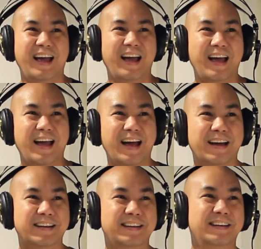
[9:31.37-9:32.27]

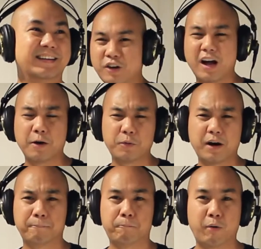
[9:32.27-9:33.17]
And you know, I would
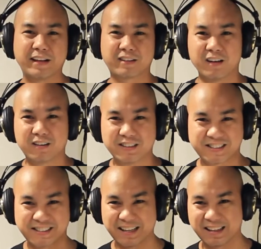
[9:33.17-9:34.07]
wear bright colored
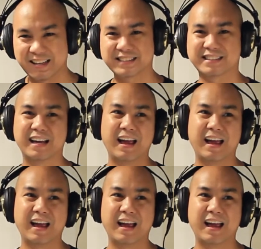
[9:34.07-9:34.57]
singlets.